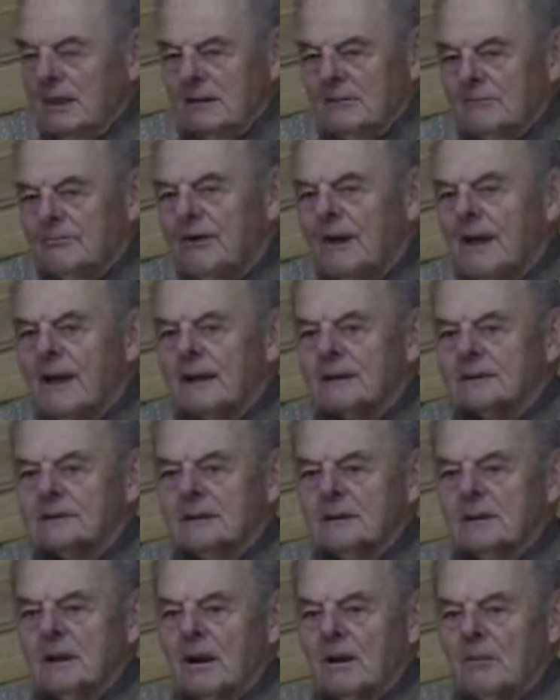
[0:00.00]
In
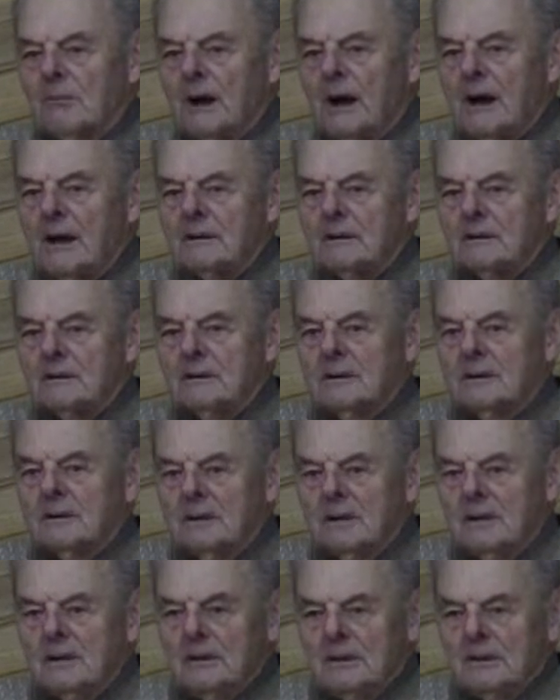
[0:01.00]
fact, in our
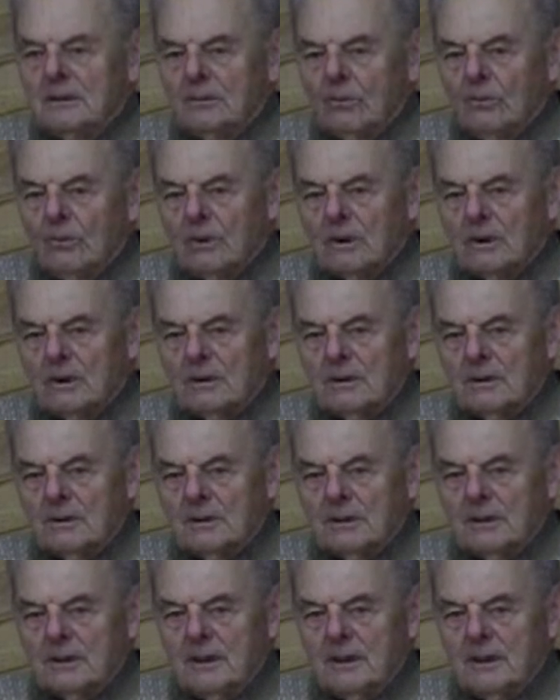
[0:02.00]
modern world,